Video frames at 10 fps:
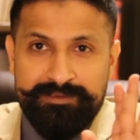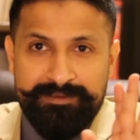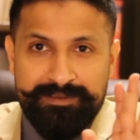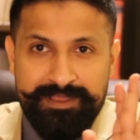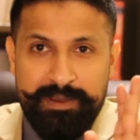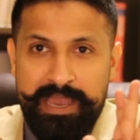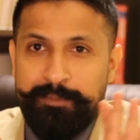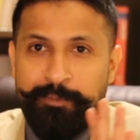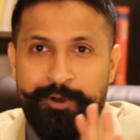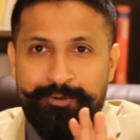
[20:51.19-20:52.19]
I'm
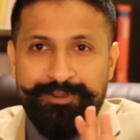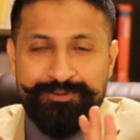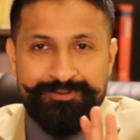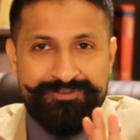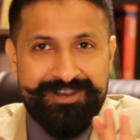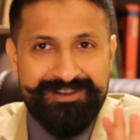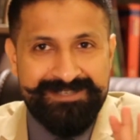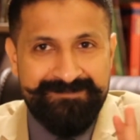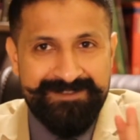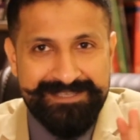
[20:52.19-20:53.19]
not going to charge
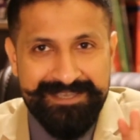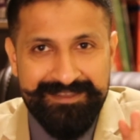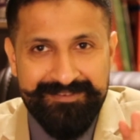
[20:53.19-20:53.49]
even a single